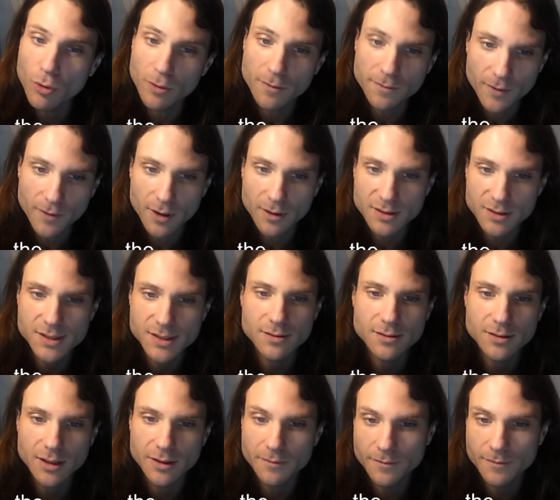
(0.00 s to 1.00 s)
false
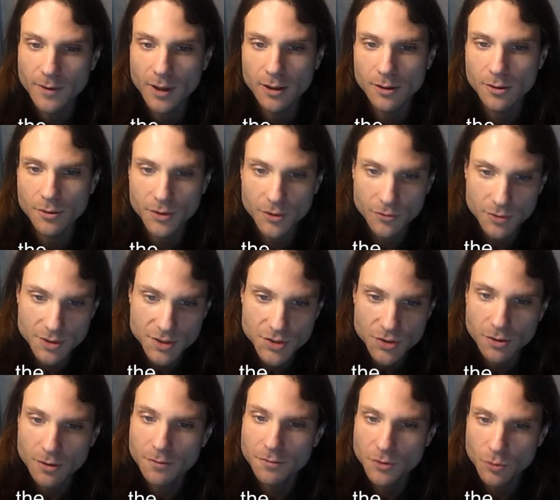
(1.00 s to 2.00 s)
can follow the
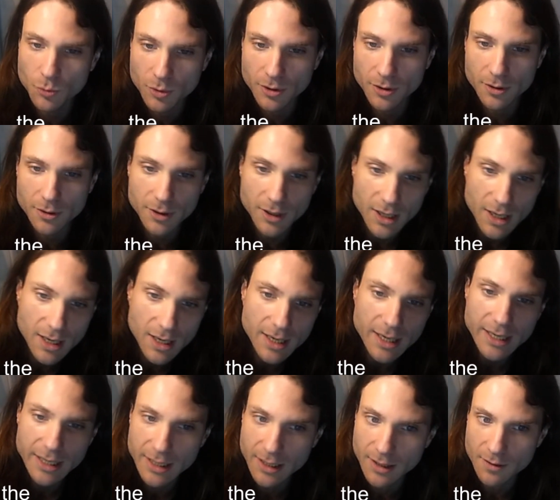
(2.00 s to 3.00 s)
reserved word
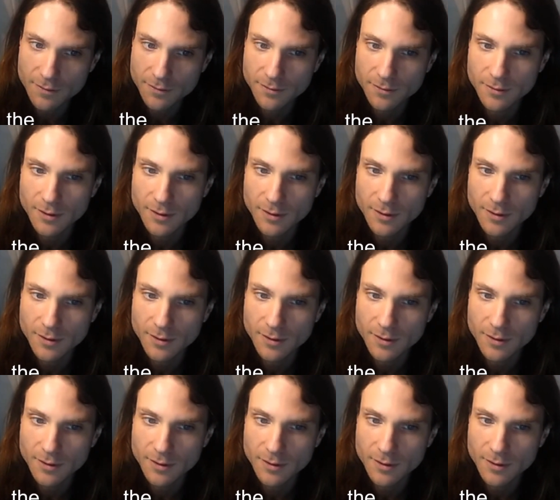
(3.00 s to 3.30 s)
if,